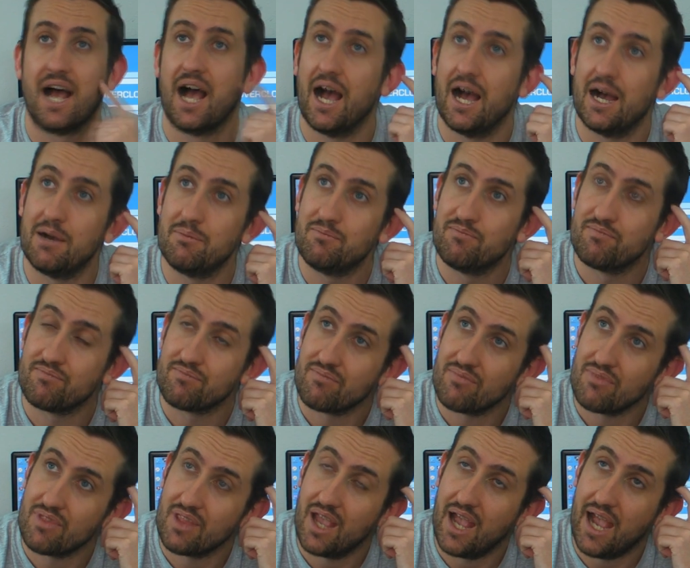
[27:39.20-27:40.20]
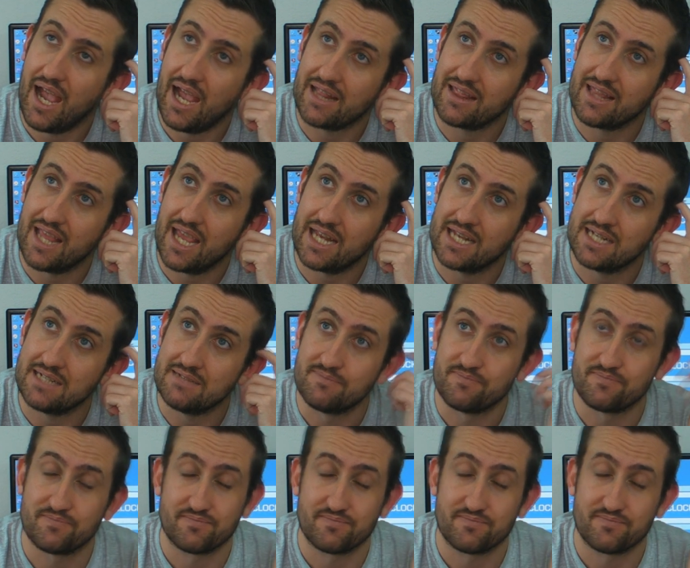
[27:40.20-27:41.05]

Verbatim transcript: Um, and then